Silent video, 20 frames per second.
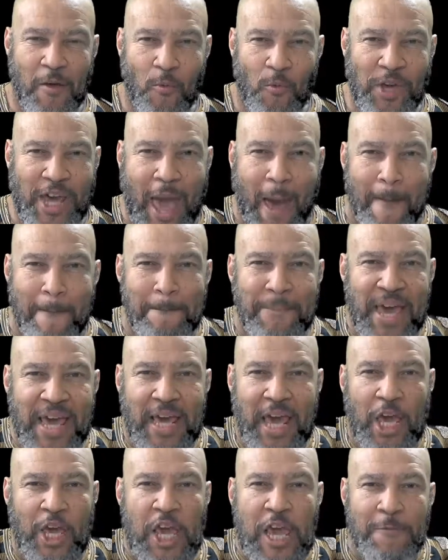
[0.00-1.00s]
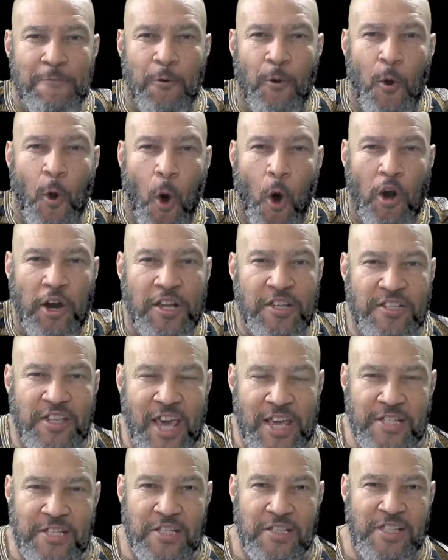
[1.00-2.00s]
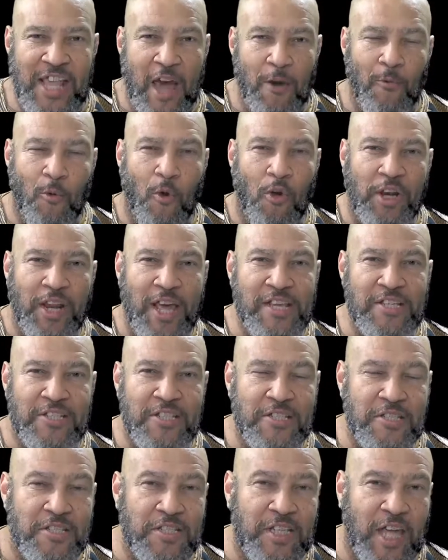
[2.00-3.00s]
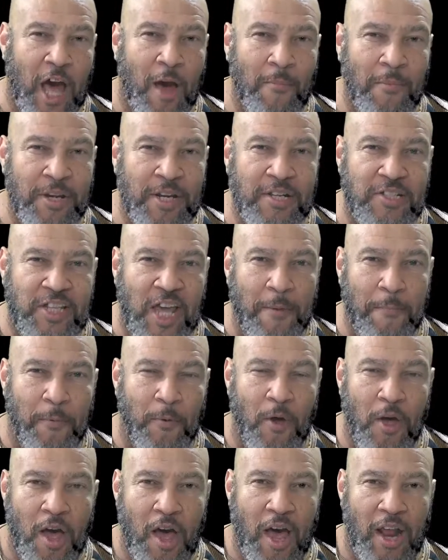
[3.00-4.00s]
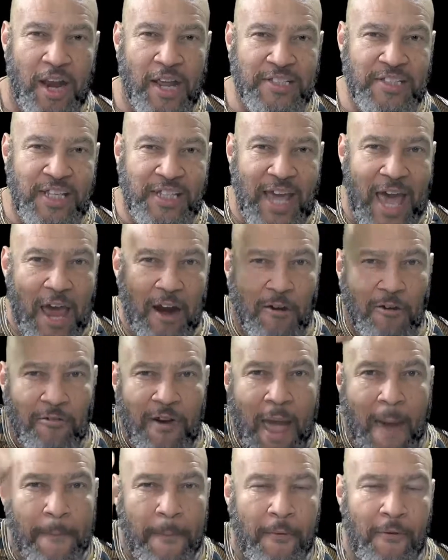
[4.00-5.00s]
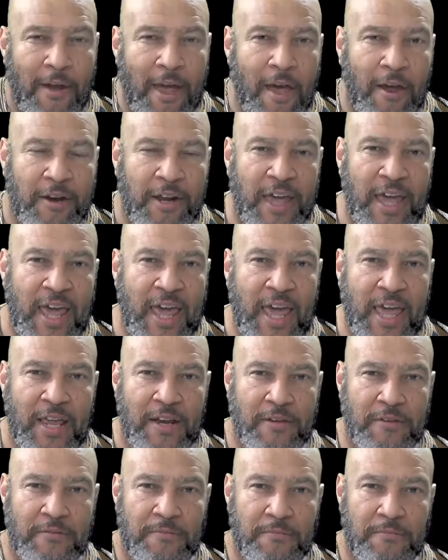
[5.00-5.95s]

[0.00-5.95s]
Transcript: We got big Hebrew organizations that won't let sisters come in the temple unless they got a wrap around the head.